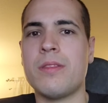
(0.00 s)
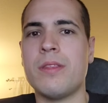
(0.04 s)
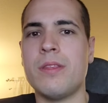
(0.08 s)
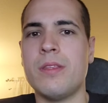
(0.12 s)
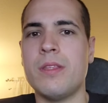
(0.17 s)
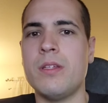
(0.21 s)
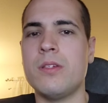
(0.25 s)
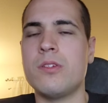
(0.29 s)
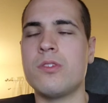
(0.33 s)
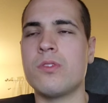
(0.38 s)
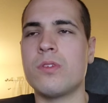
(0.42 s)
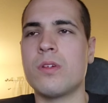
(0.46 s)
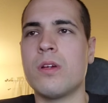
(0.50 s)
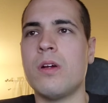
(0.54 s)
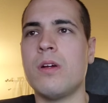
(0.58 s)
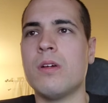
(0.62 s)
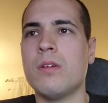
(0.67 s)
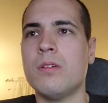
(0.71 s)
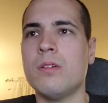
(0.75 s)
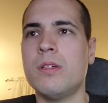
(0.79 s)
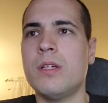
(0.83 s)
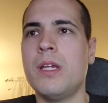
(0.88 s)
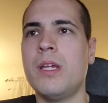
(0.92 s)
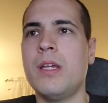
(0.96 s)
the
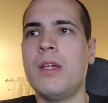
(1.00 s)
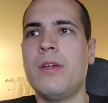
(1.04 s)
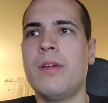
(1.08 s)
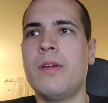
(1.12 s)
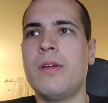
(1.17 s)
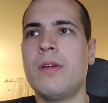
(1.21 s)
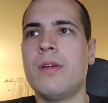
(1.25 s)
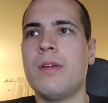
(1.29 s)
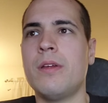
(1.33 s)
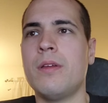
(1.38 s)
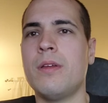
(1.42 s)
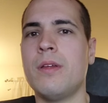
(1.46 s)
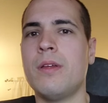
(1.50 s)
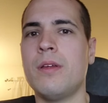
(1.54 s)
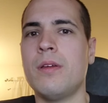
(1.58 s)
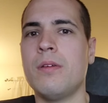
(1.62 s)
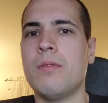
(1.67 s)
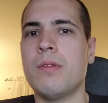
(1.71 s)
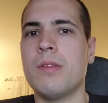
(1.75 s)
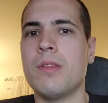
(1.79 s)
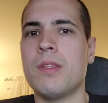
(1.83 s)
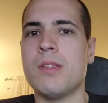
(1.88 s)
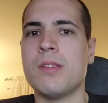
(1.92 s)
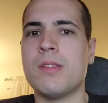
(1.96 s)
Drukhari
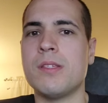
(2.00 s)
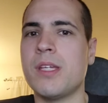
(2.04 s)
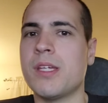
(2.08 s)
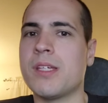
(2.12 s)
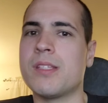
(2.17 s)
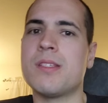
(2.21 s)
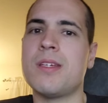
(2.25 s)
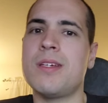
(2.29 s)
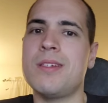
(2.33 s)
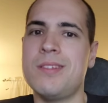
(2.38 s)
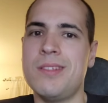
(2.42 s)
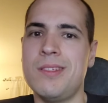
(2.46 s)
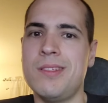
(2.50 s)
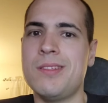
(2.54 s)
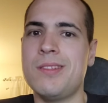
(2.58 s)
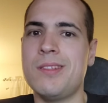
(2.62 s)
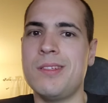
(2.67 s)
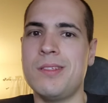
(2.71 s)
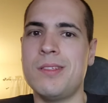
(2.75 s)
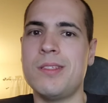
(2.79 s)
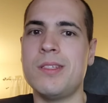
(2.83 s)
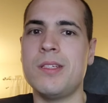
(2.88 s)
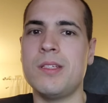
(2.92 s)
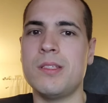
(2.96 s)
with this next
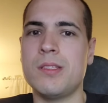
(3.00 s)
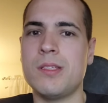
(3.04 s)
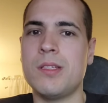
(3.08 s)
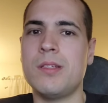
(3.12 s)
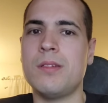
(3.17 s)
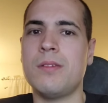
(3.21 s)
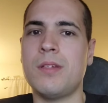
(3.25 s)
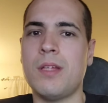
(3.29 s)
ITC season.